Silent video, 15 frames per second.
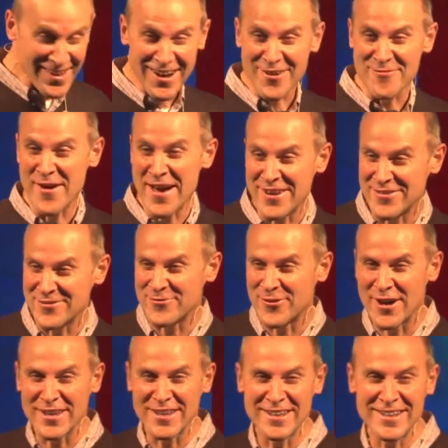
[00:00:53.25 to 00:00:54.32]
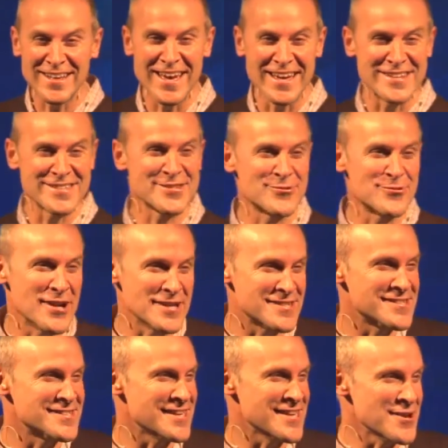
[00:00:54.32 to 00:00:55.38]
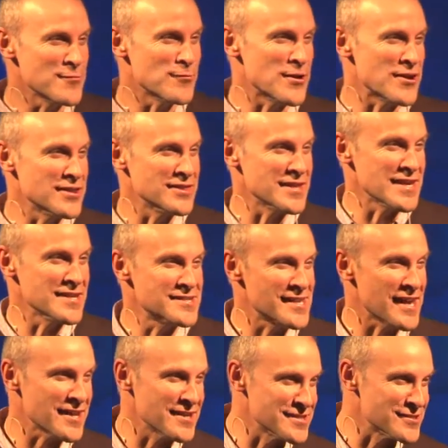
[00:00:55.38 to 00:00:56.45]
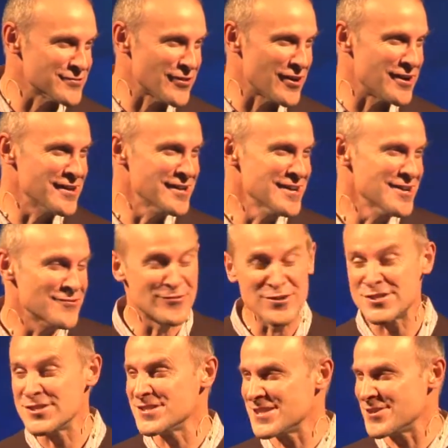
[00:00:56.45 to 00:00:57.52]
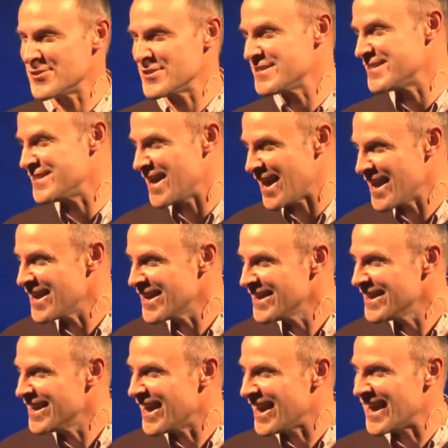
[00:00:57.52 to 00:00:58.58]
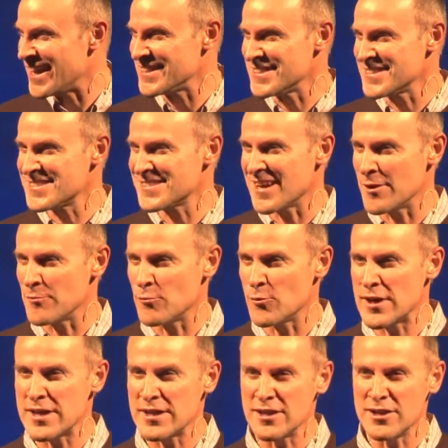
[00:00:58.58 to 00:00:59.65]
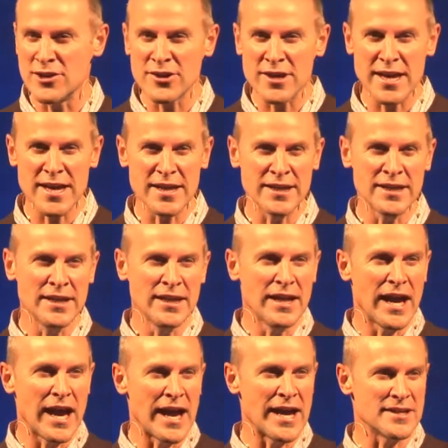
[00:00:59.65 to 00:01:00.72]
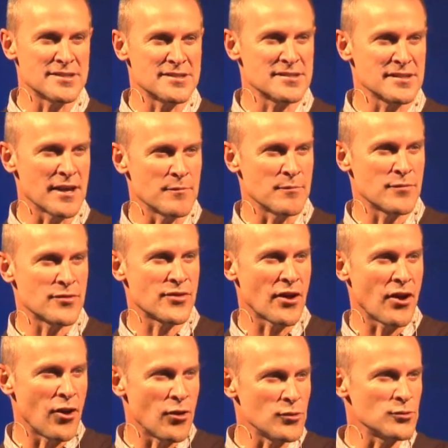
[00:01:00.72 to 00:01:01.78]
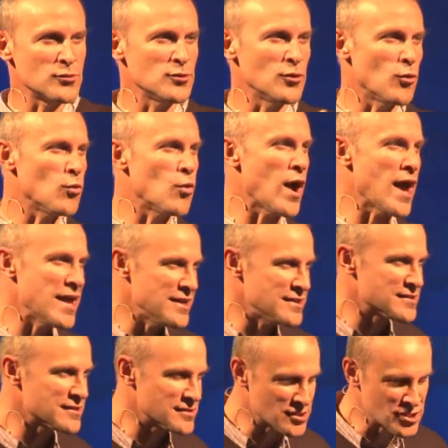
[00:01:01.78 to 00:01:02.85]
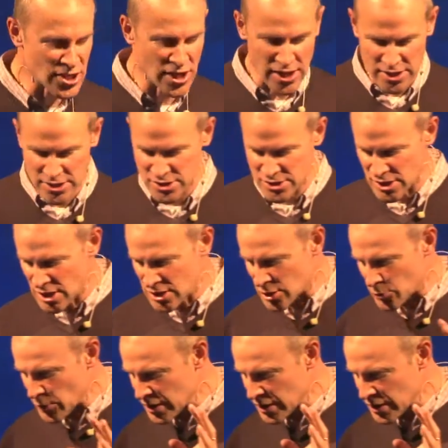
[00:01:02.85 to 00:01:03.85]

Amen. Well, it is great to see you. We're in the second of our vision series today, and we're looking at the whole ways as a church that we